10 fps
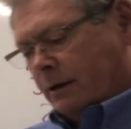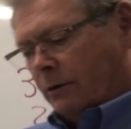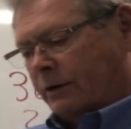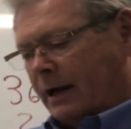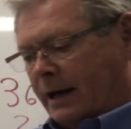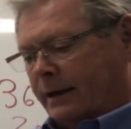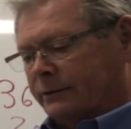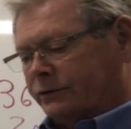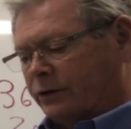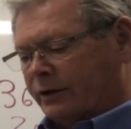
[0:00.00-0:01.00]
Okay,
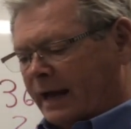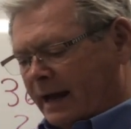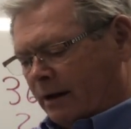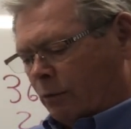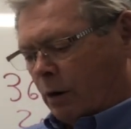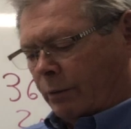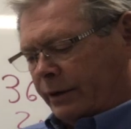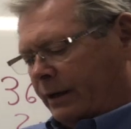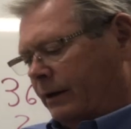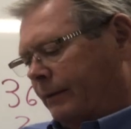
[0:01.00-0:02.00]
so now what we
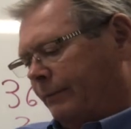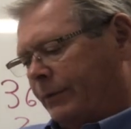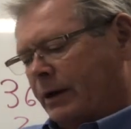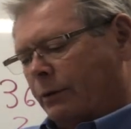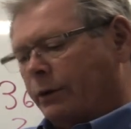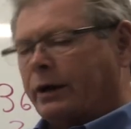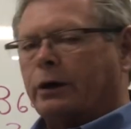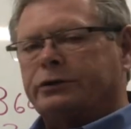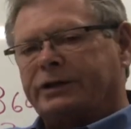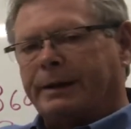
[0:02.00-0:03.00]
do, we go
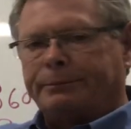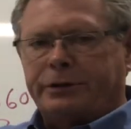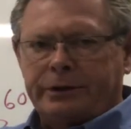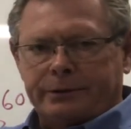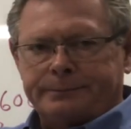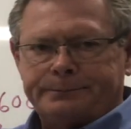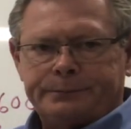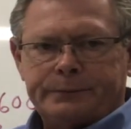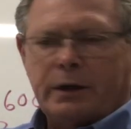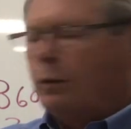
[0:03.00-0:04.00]
to step 2.
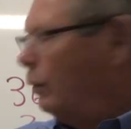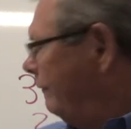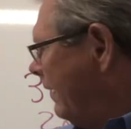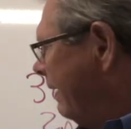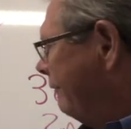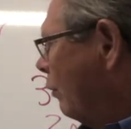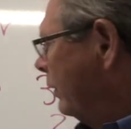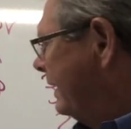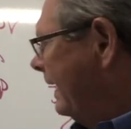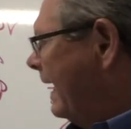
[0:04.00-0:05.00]
We found
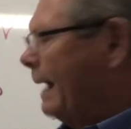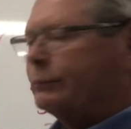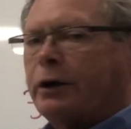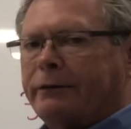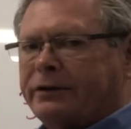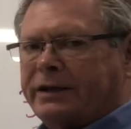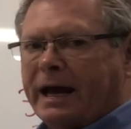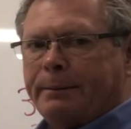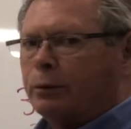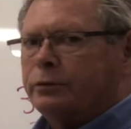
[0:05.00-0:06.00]
14 amps off the
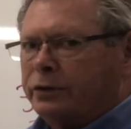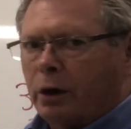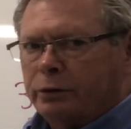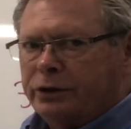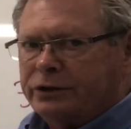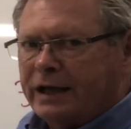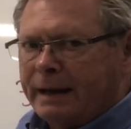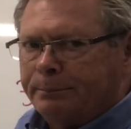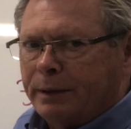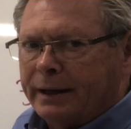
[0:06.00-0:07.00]
table. Don't use
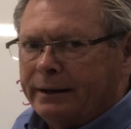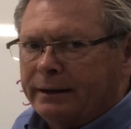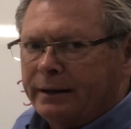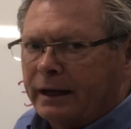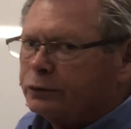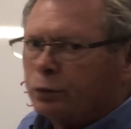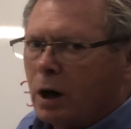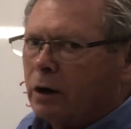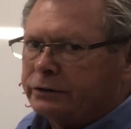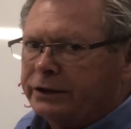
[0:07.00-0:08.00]
nameplate. It's
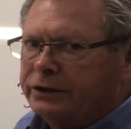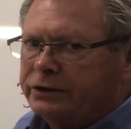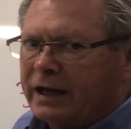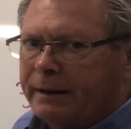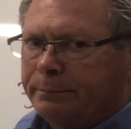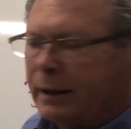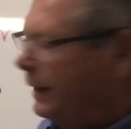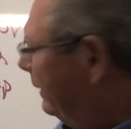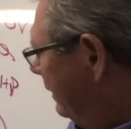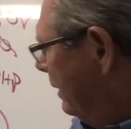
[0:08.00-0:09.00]
wrong to use
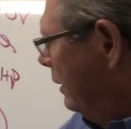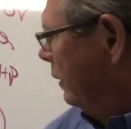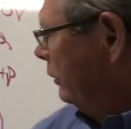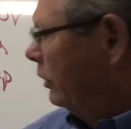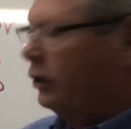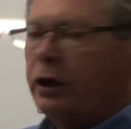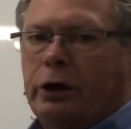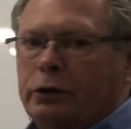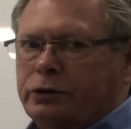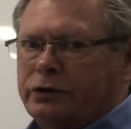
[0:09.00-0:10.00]
nameplate. You
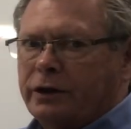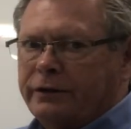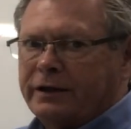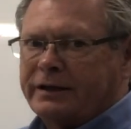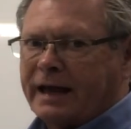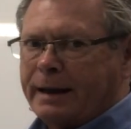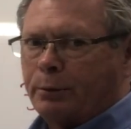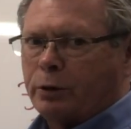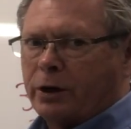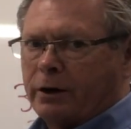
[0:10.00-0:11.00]
use the
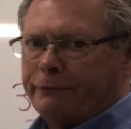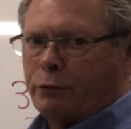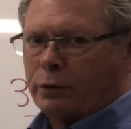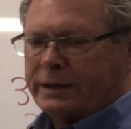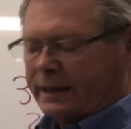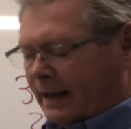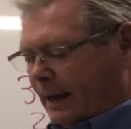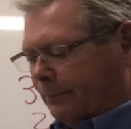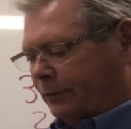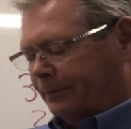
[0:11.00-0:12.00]
table current, 14
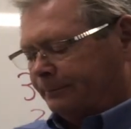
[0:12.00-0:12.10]
amps.